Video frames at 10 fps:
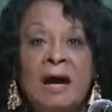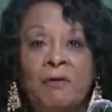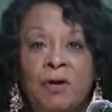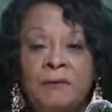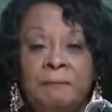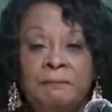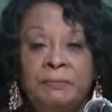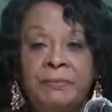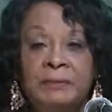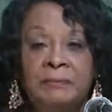our
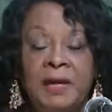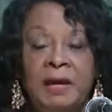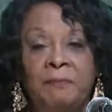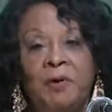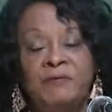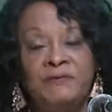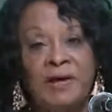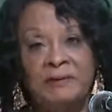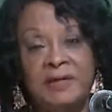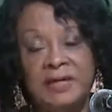Purvis
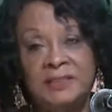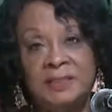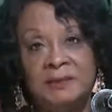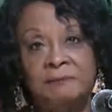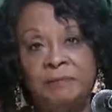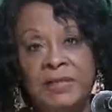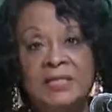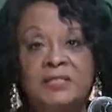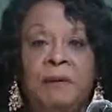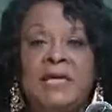Foundation
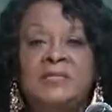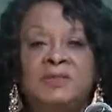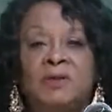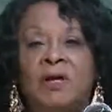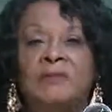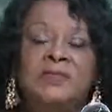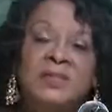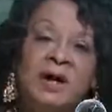is based on the